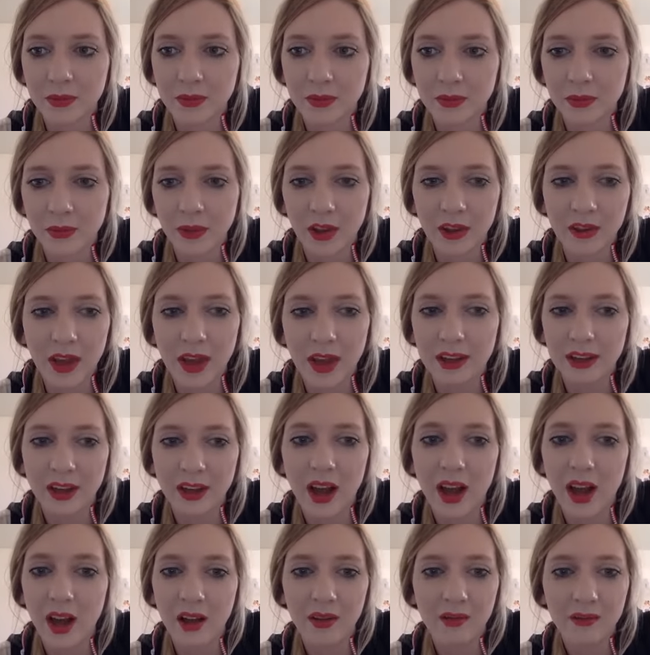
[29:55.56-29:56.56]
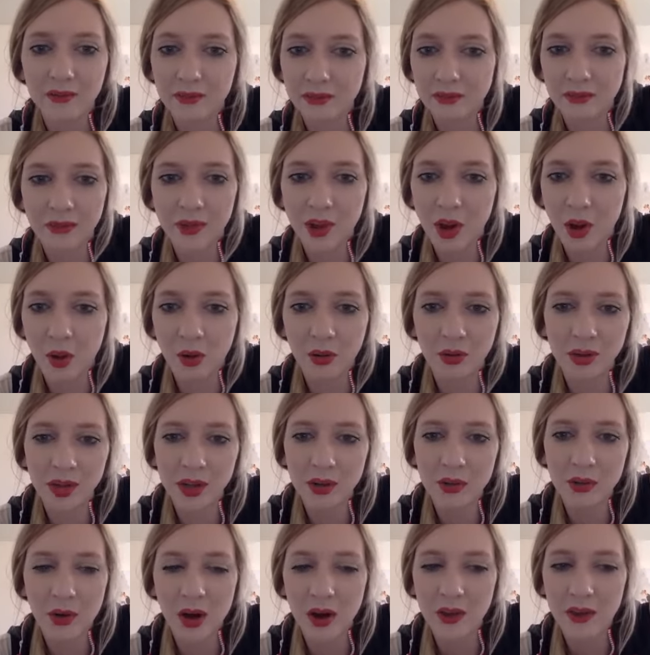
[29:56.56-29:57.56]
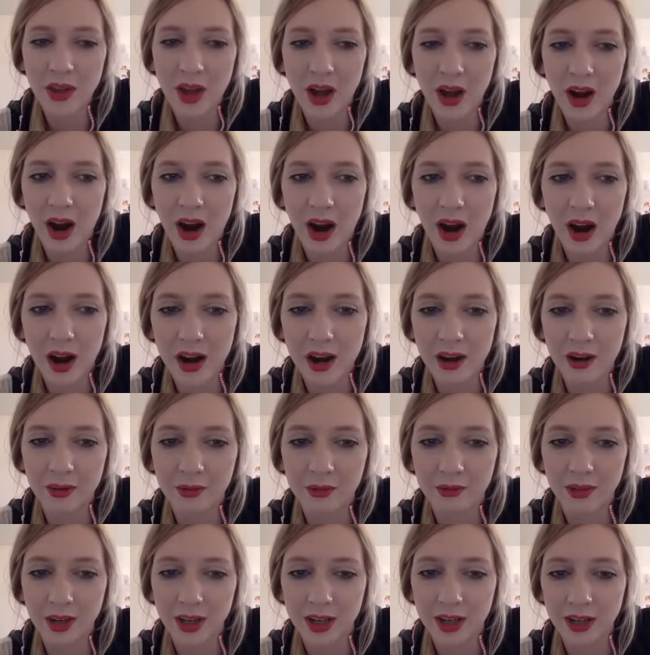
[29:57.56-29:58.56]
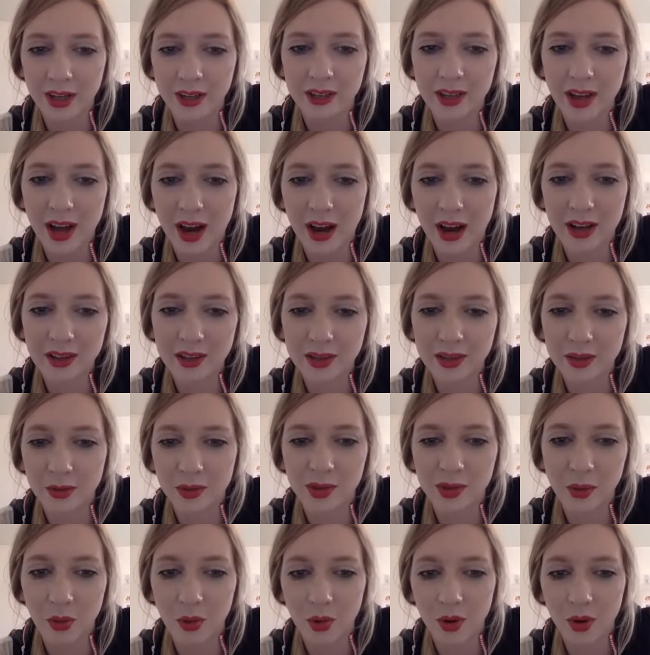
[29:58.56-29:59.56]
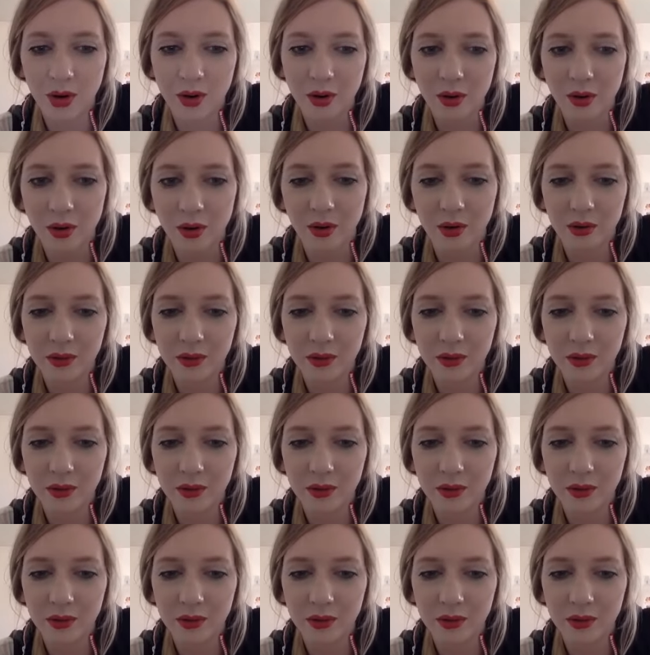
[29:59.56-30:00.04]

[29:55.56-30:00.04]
Like The only one that I recognized was Oracle.